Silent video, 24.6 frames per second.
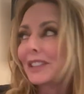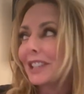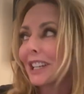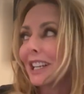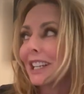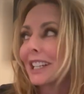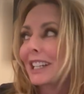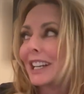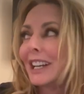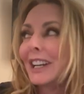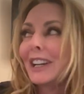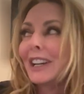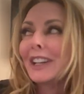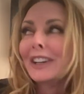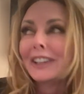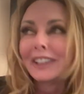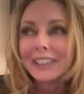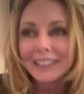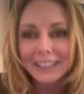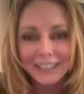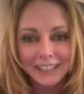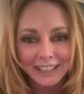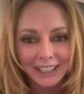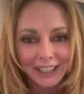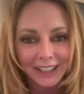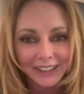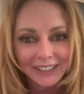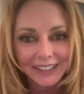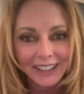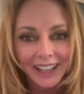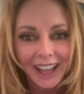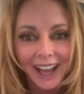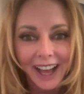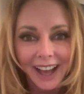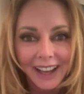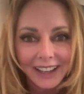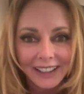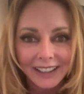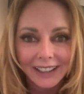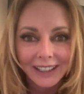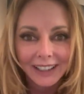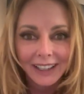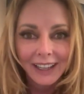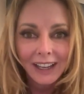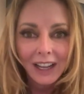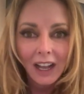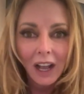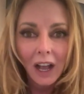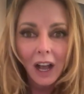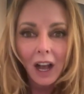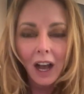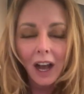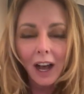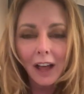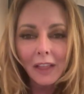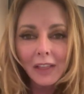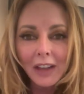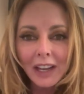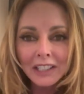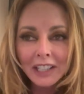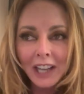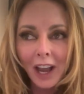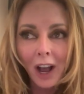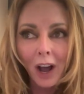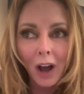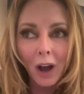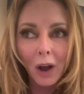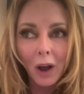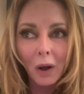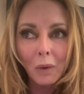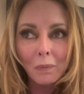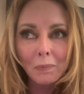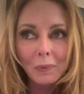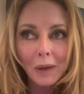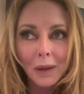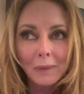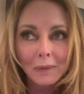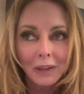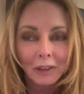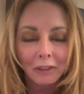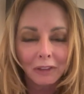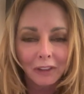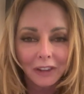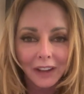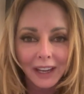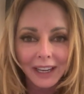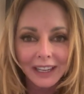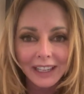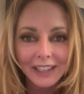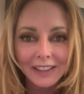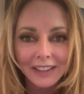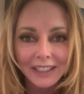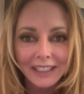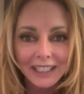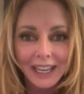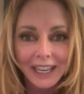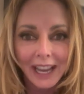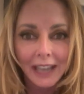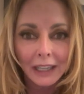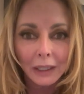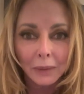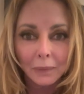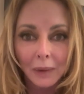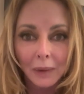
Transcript: just looked online and there's a whole blooming thing in the Daily